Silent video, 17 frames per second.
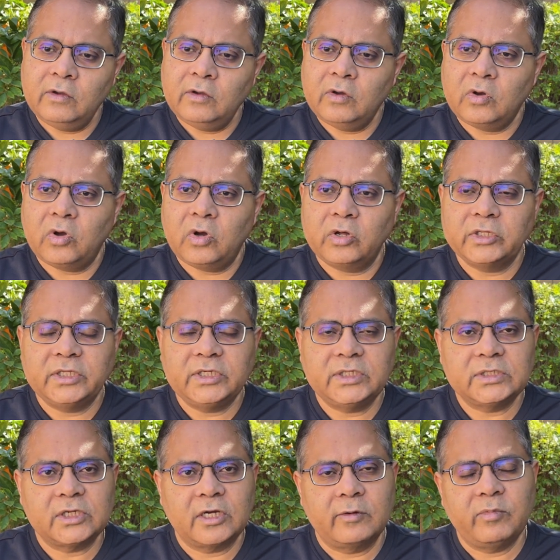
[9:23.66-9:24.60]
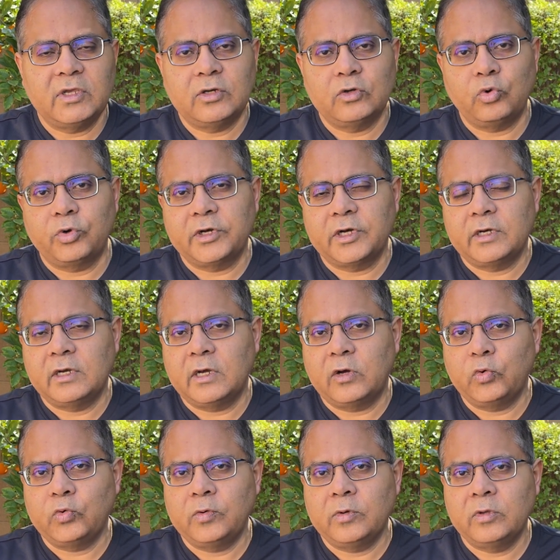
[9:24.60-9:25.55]
all these are being noted
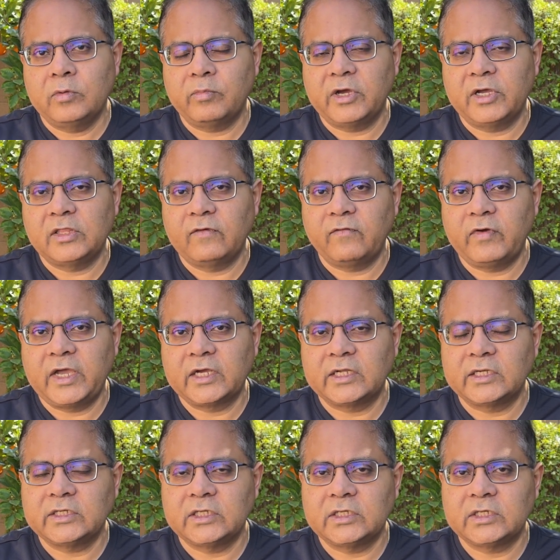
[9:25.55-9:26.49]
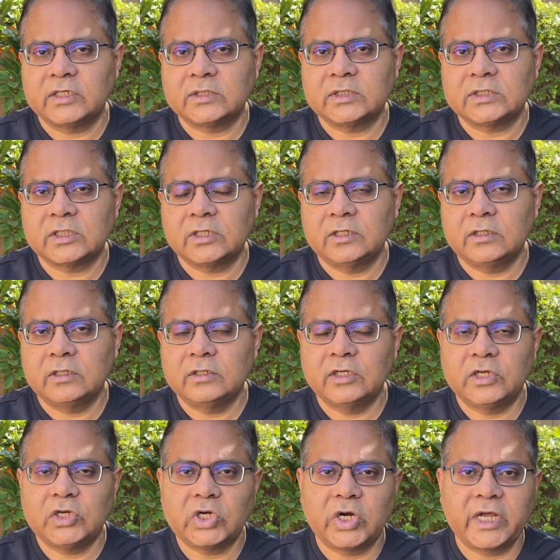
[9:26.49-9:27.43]
down by the faculty concerned,
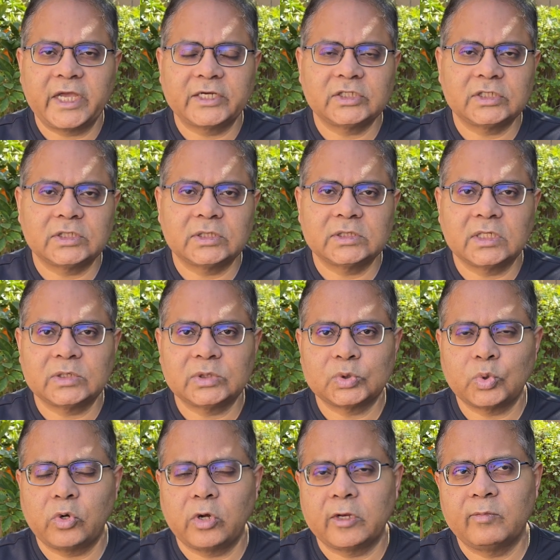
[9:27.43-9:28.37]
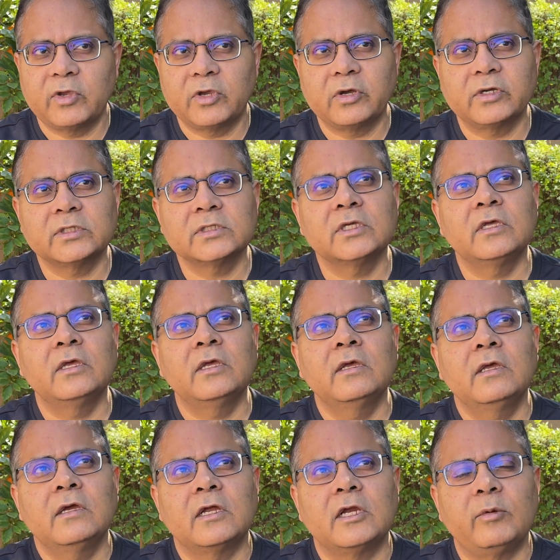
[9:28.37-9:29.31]
the interactions and so on, because
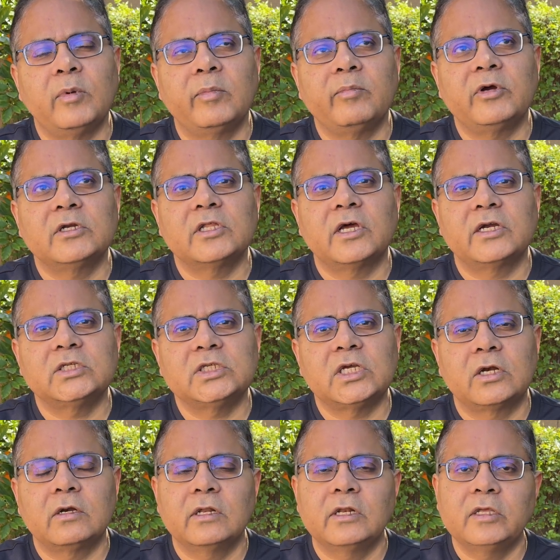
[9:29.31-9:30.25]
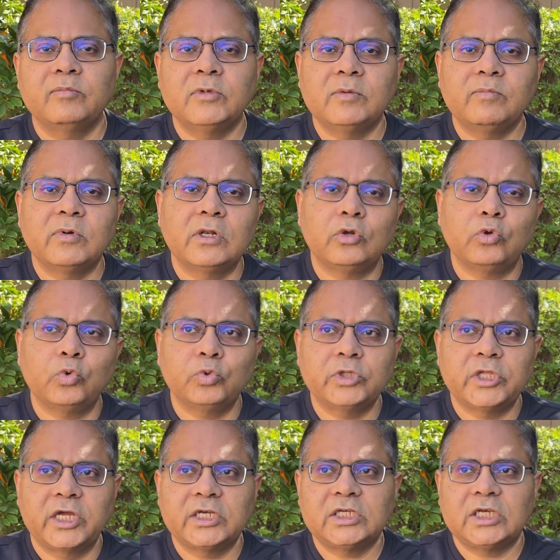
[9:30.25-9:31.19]
remember that generally people know
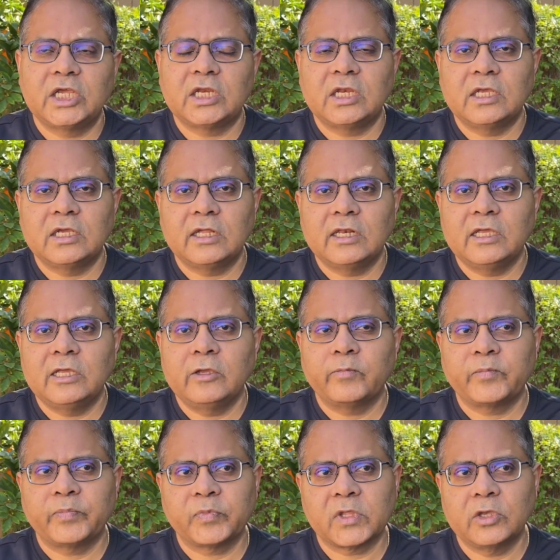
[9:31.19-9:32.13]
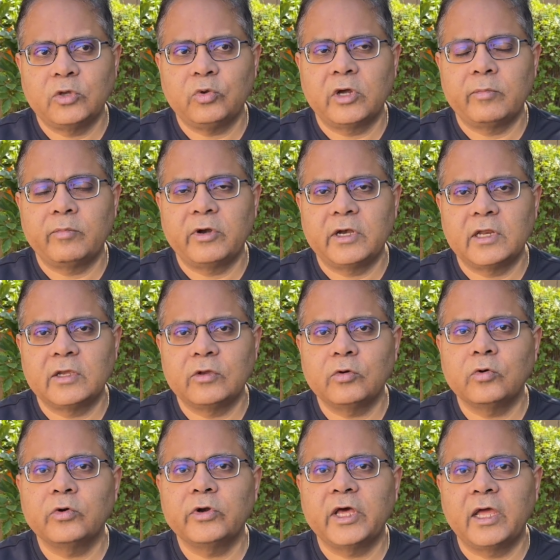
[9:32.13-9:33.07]
that technically you are pretty
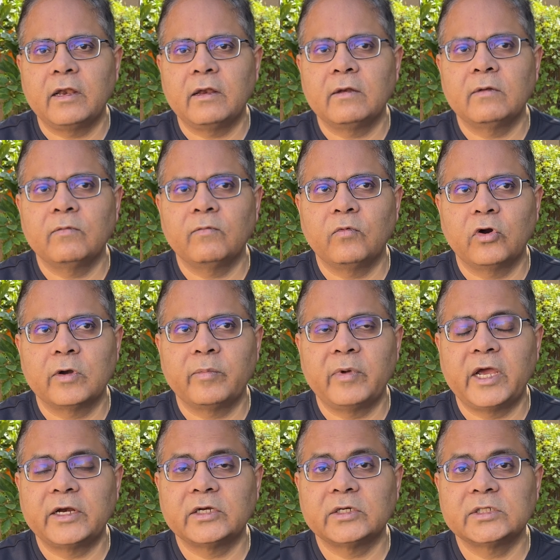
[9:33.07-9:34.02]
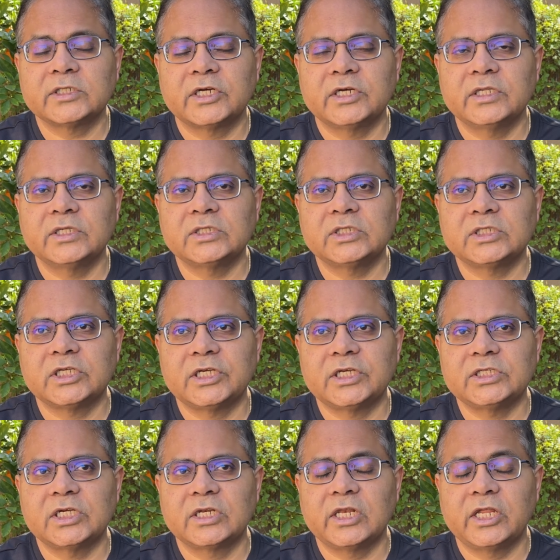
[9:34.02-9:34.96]
good, and what matters at this
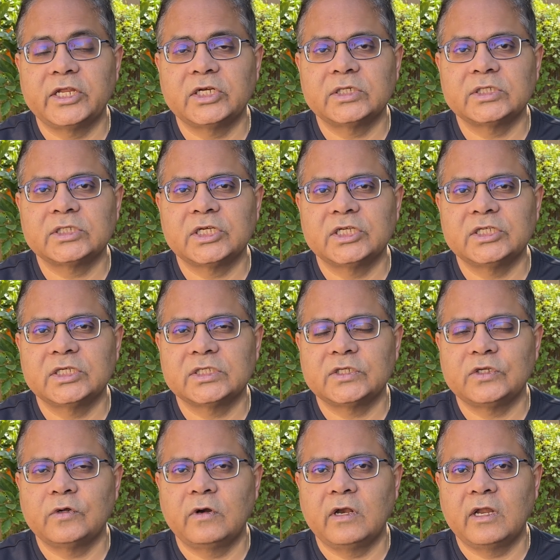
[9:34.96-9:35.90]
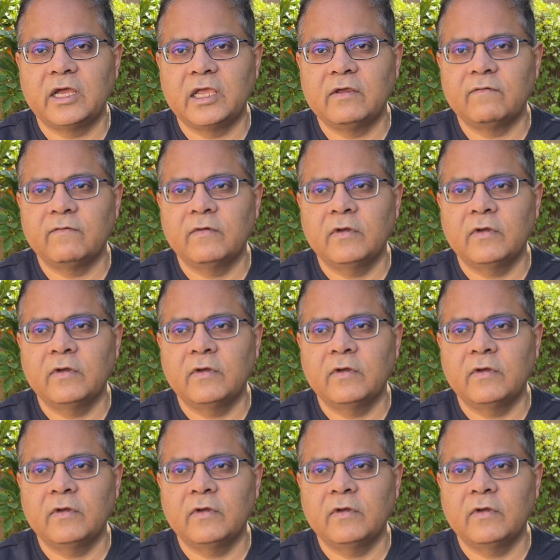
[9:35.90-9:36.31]
stage and later stages in your life